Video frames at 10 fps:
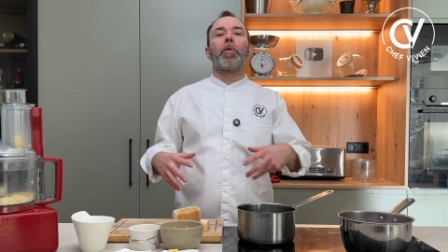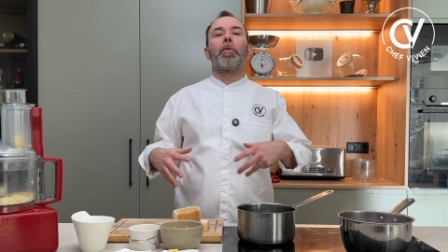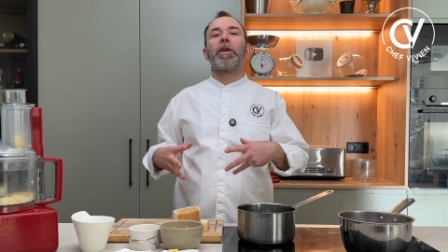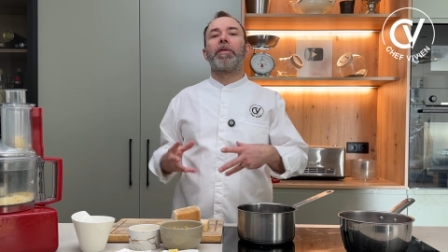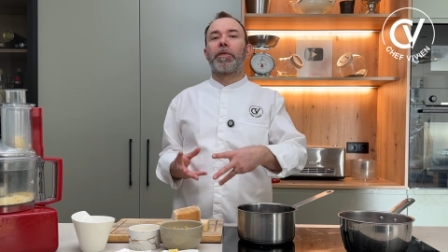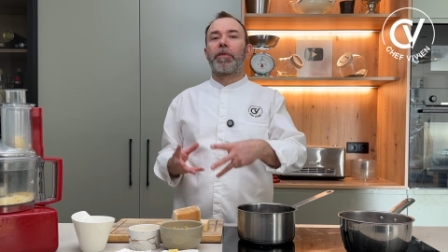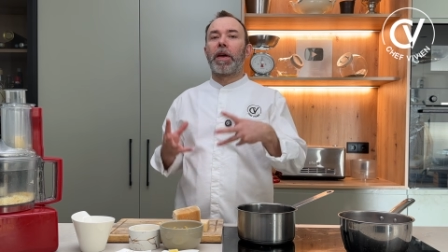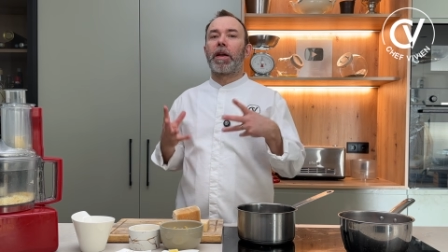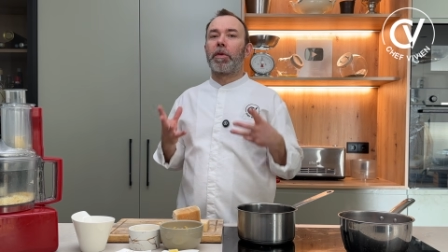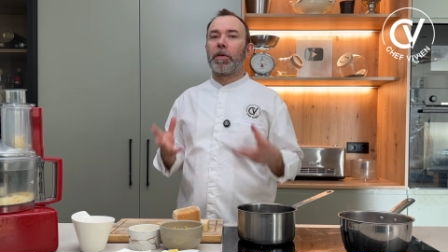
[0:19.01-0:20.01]
with
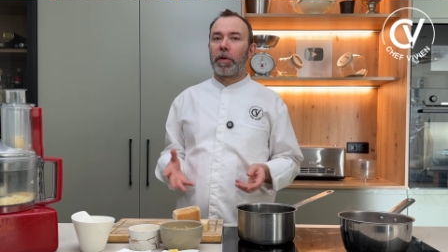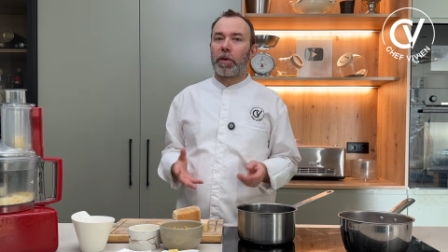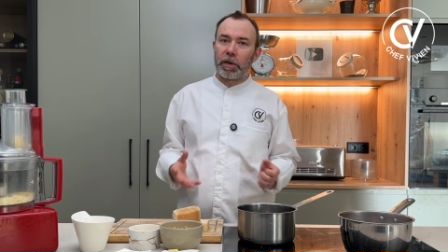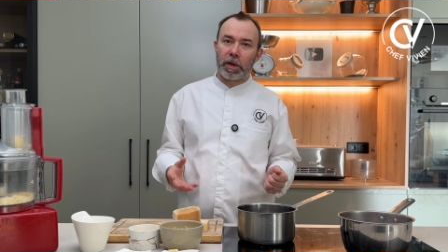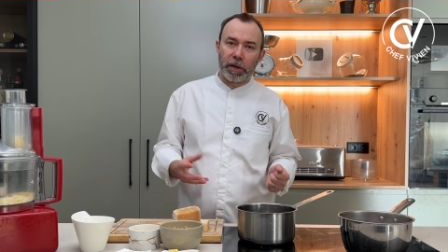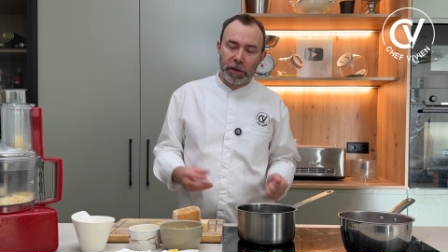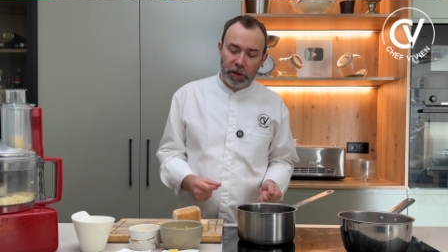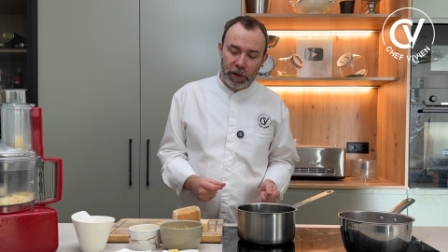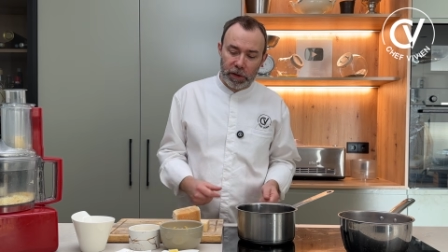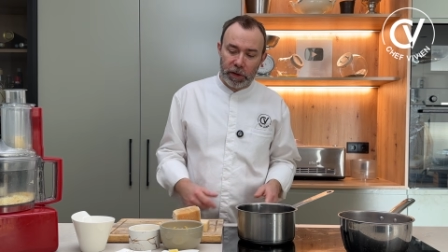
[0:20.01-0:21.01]
very nice
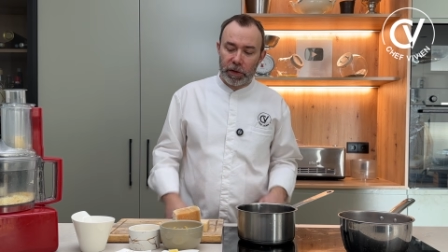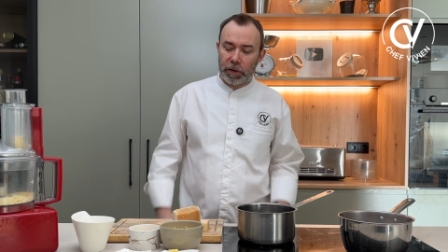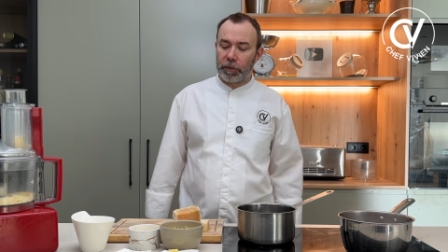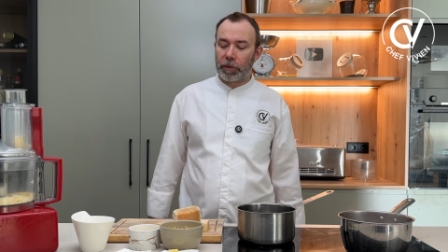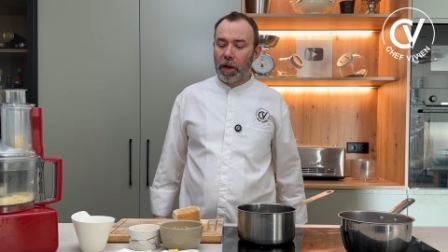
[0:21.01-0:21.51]
cheeses,